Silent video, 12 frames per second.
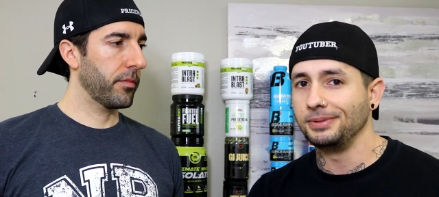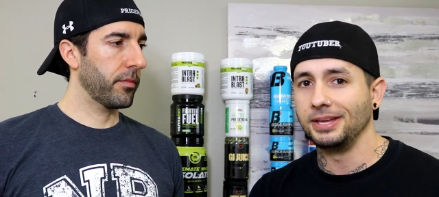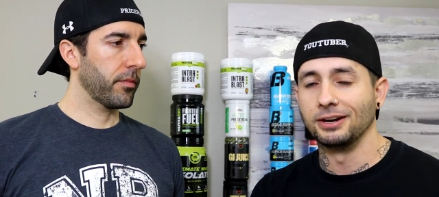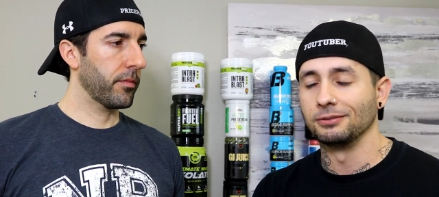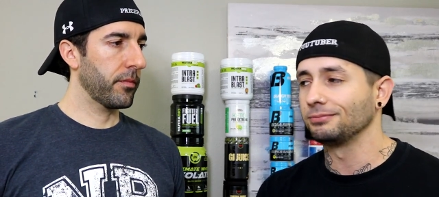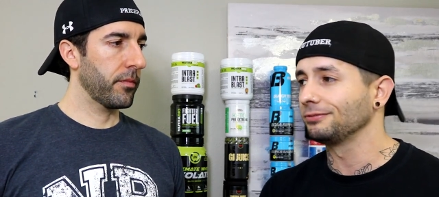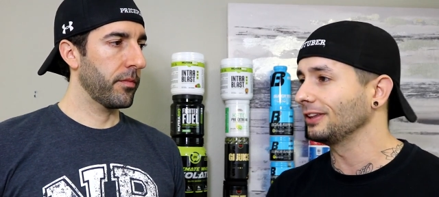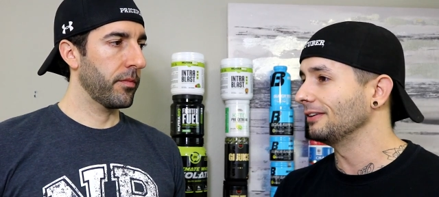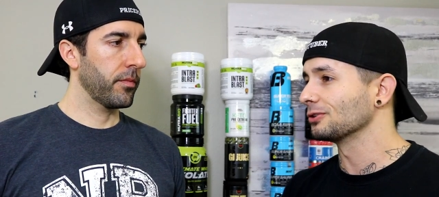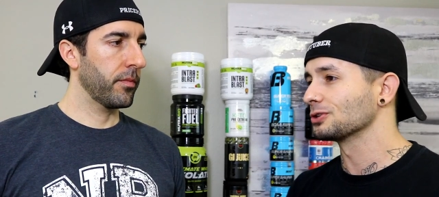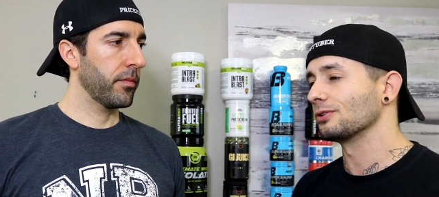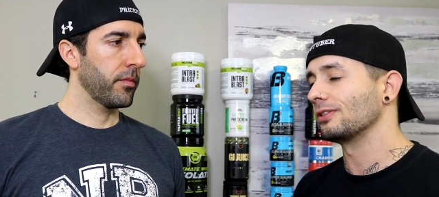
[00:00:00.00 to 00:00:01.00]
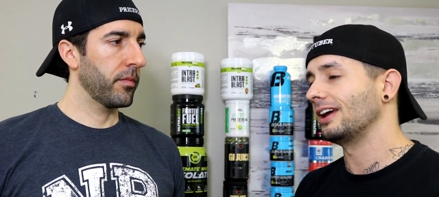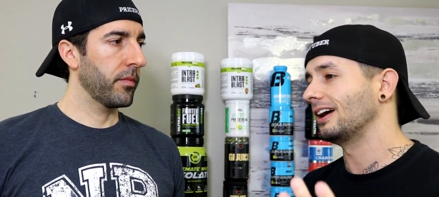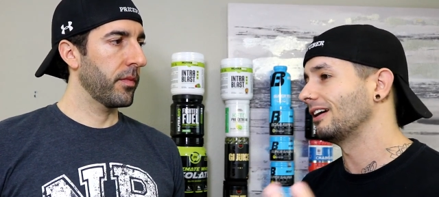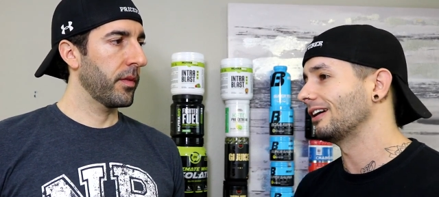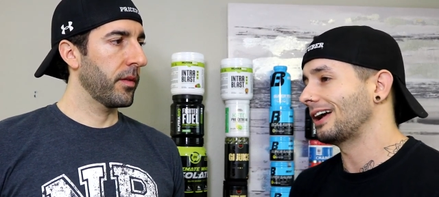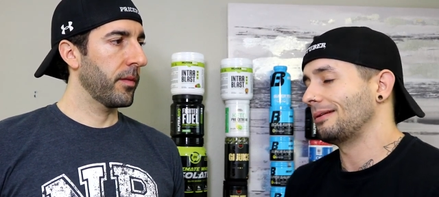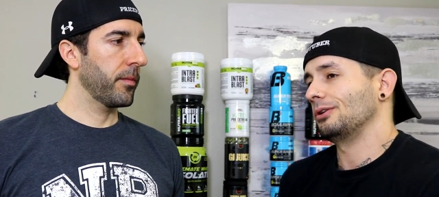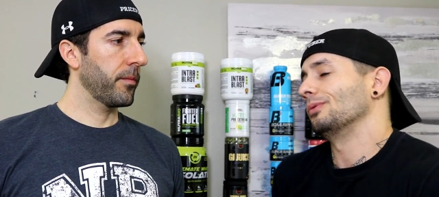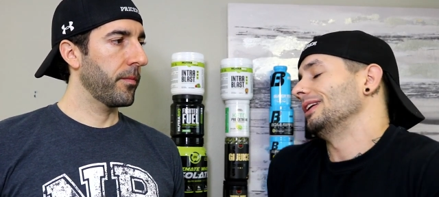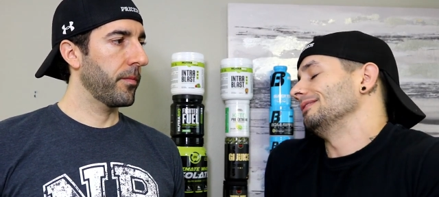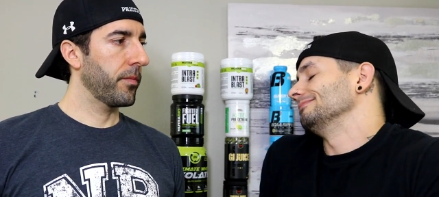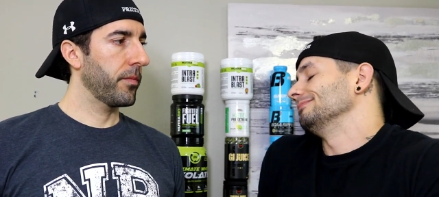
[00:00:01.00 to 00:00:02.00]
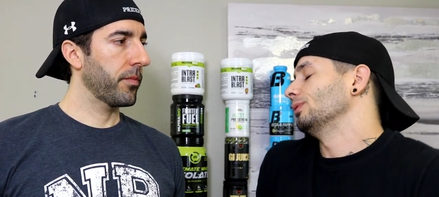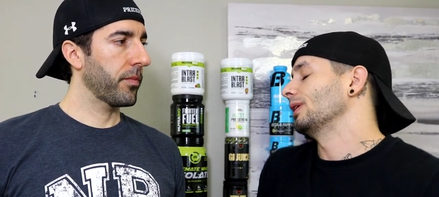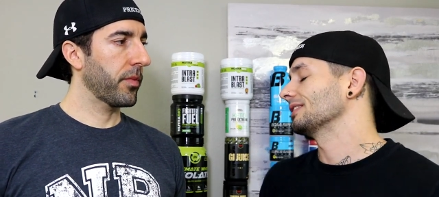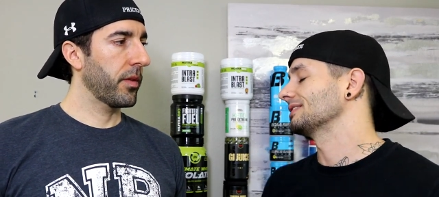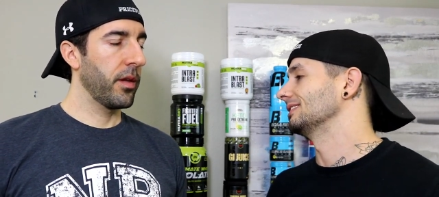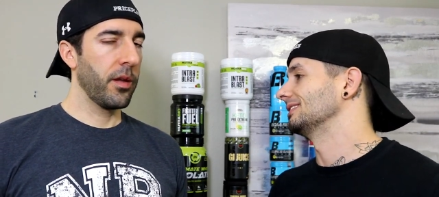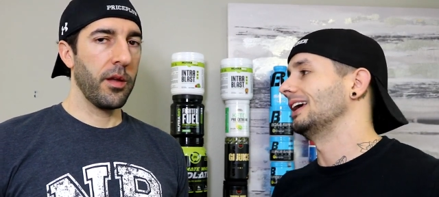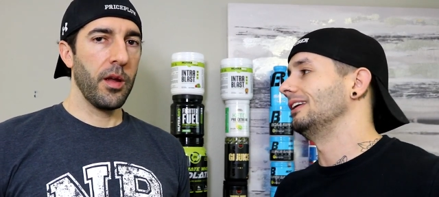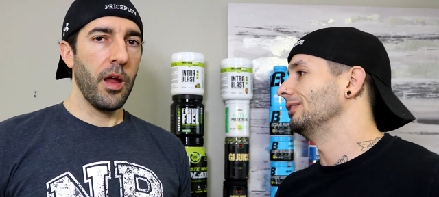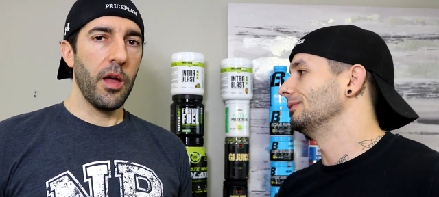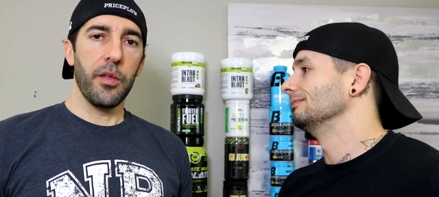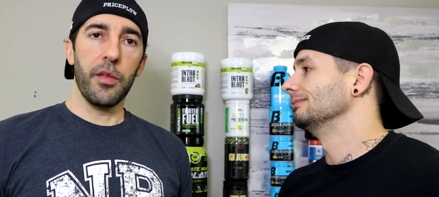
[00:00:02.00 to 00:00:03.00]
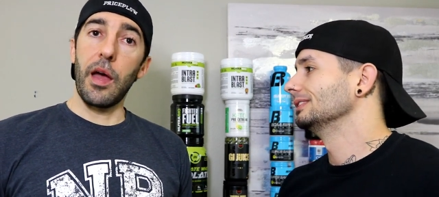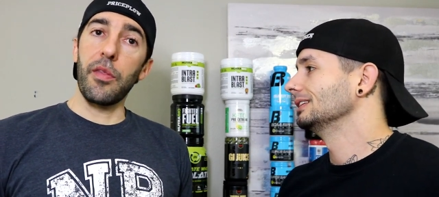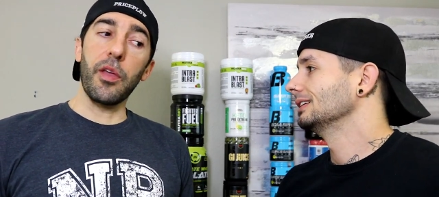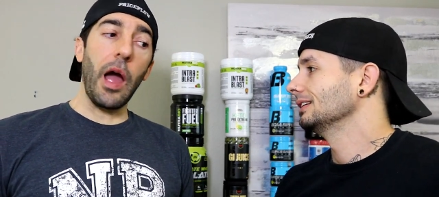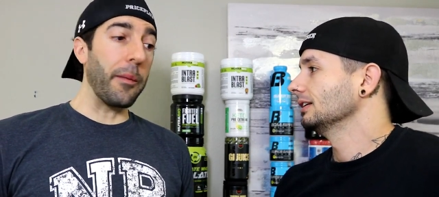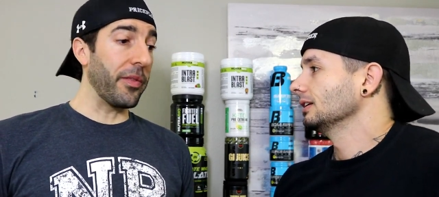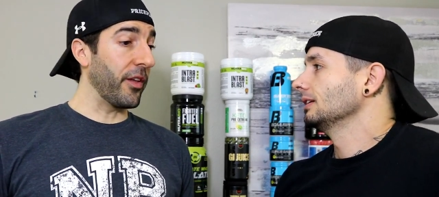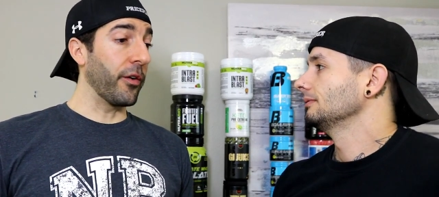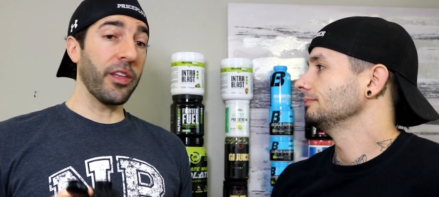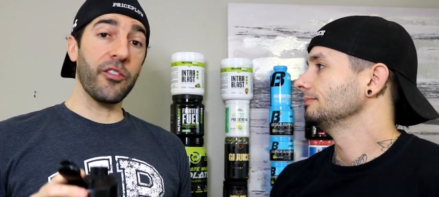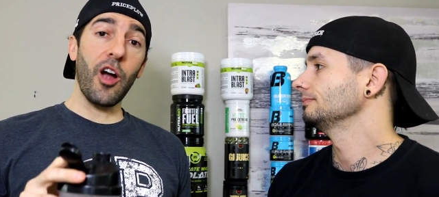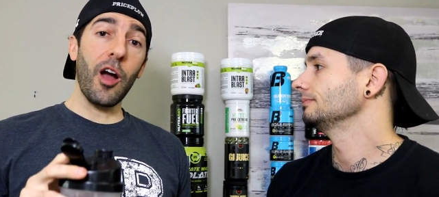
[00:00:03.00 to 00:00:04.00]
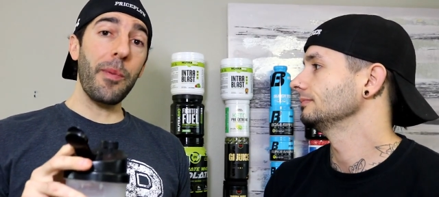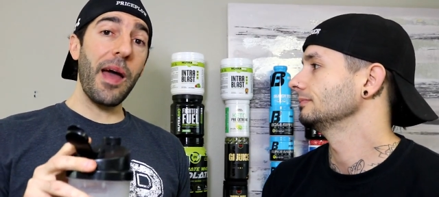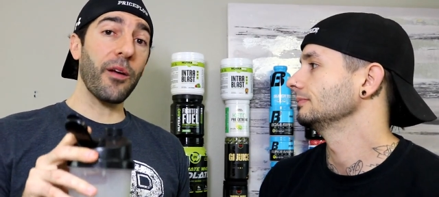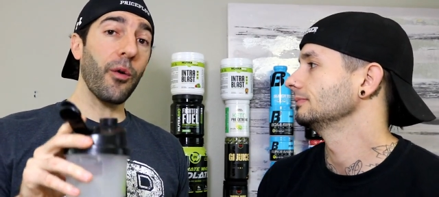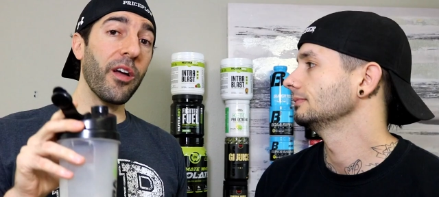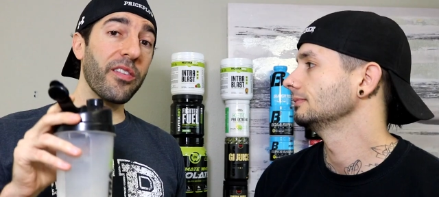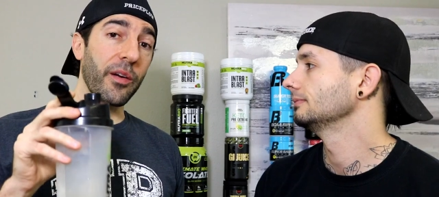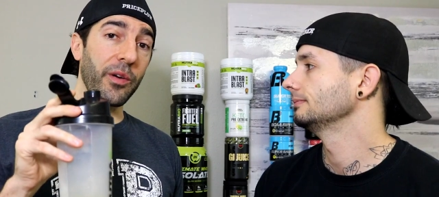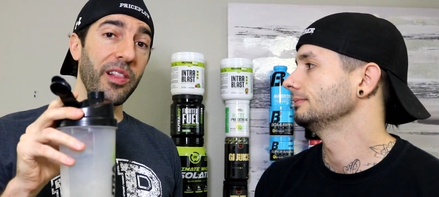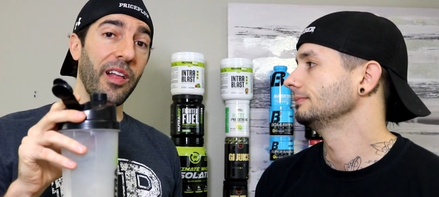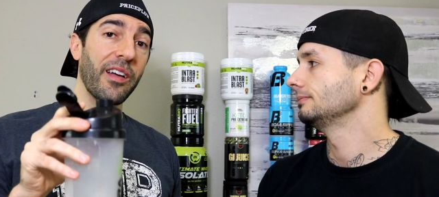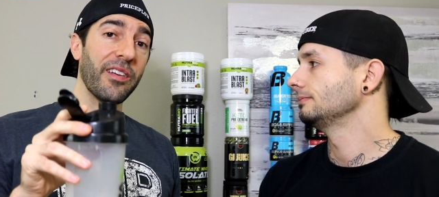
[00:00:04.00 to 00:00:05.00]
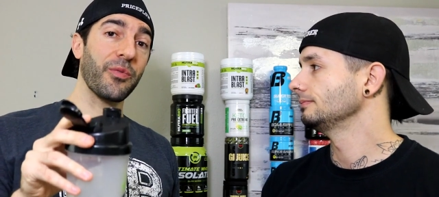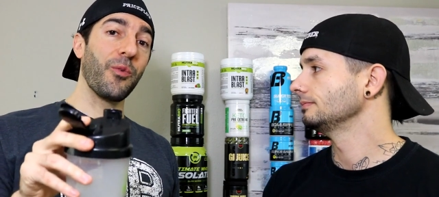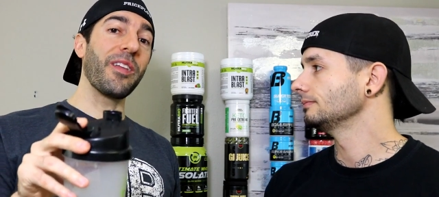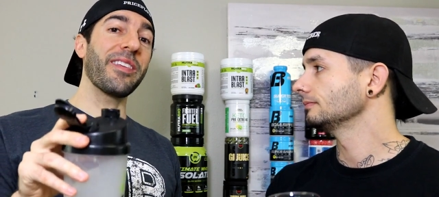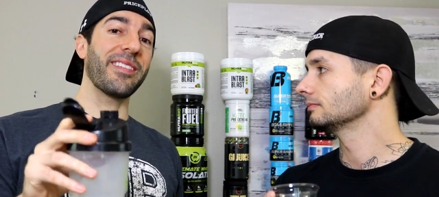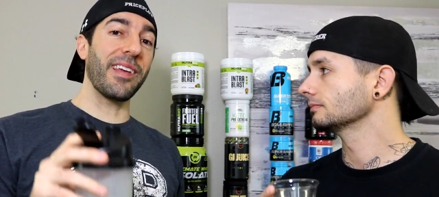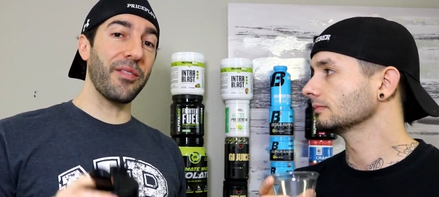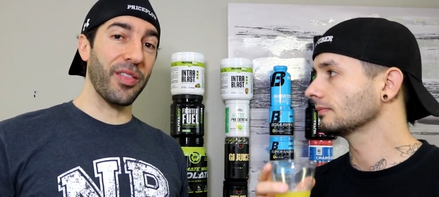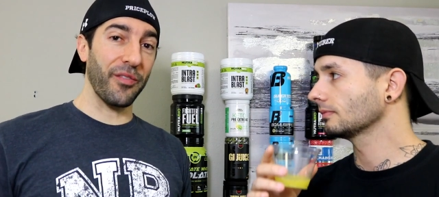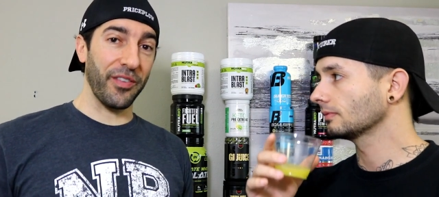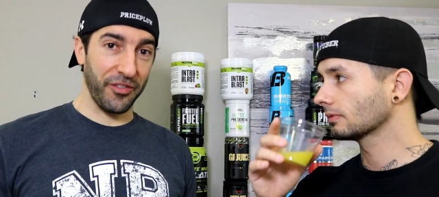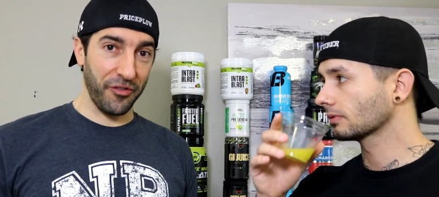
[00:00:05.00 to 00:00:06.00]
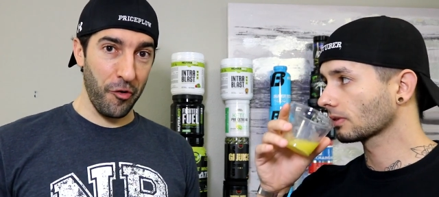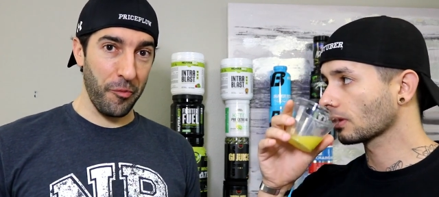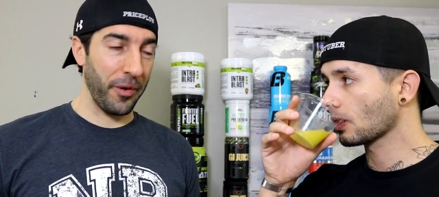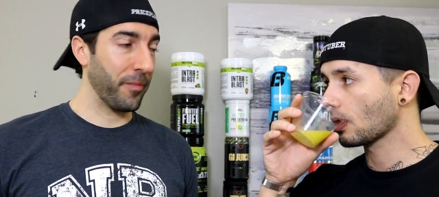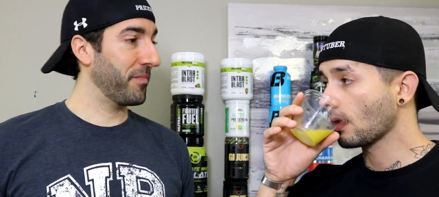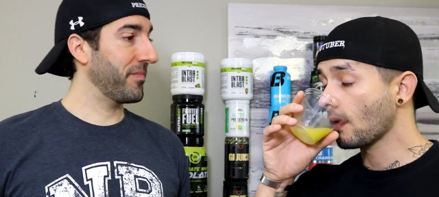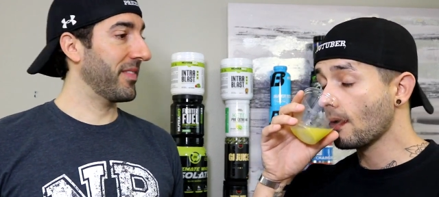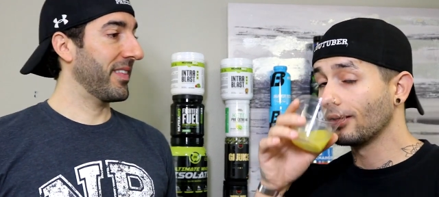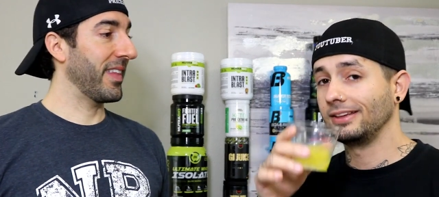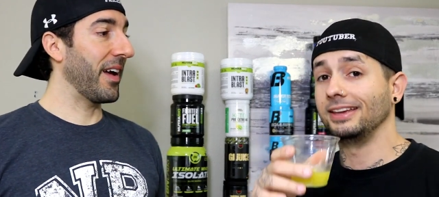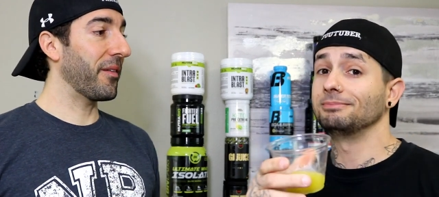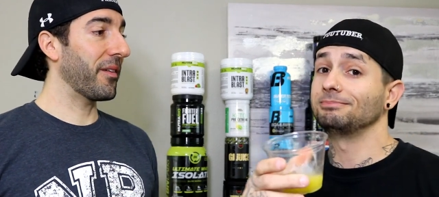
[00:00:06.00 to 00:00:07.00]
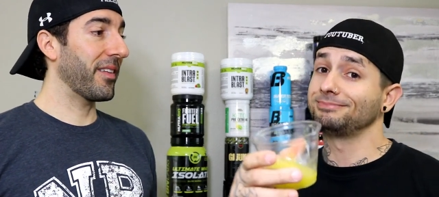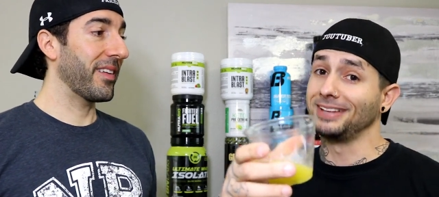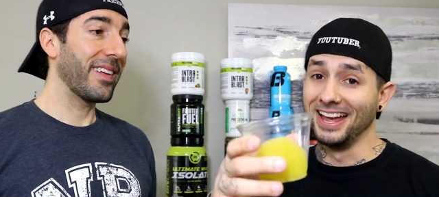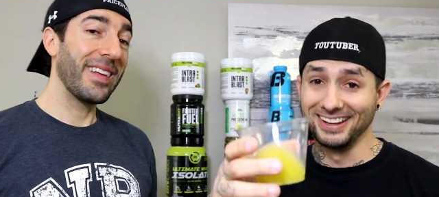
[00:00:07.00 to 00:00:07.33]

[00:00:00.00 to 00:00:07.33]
Speaker 1: you know, flavors are there. I, what what else to say, dude?
Speaker 2: Yeah, the, I mean, the only drawback was that we lost one seventh of a scoop. That was.